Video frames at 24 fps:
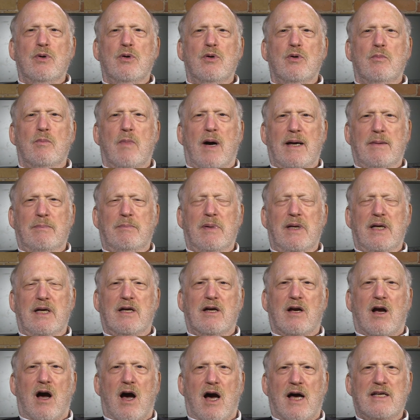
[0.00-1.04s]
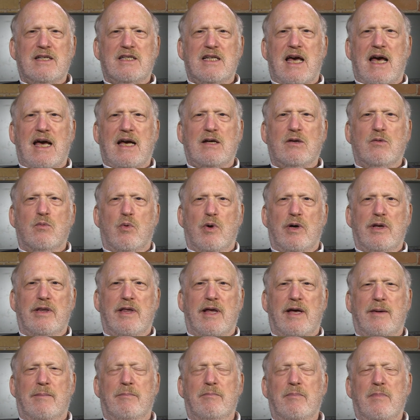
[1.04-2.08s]
who might be in contact with
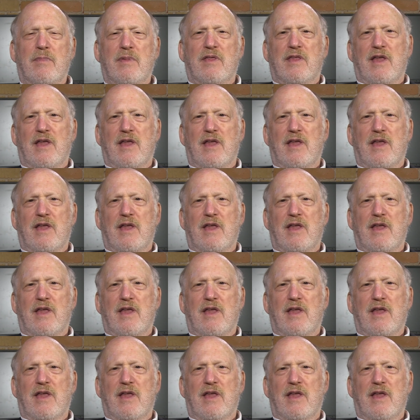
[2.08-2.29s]
them,